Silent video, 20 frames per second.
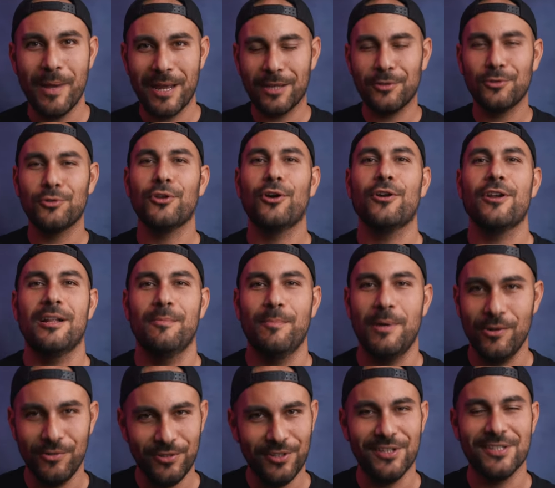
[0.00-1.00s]
make a tutorial
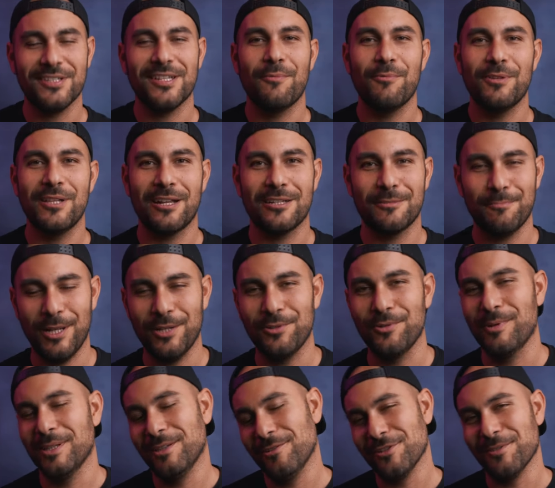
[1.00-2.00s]
about this. I will explain
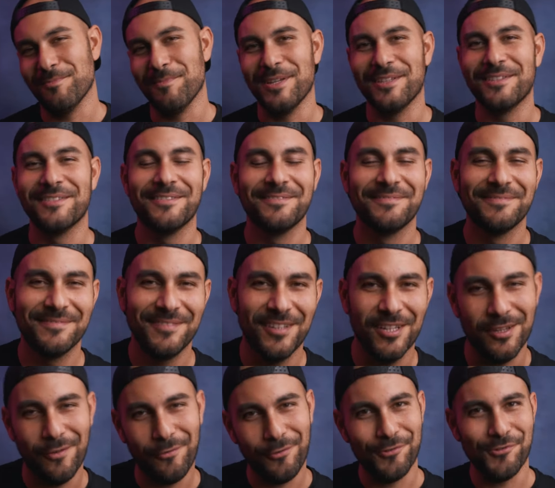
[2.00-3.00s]
what does it mean
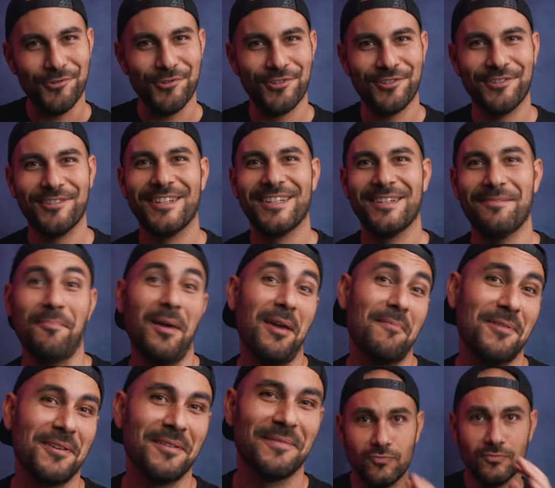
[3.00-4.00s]
in the future,
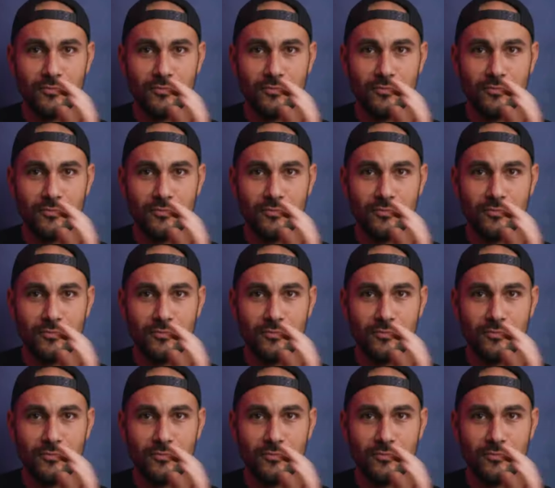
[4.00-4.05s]
maybe.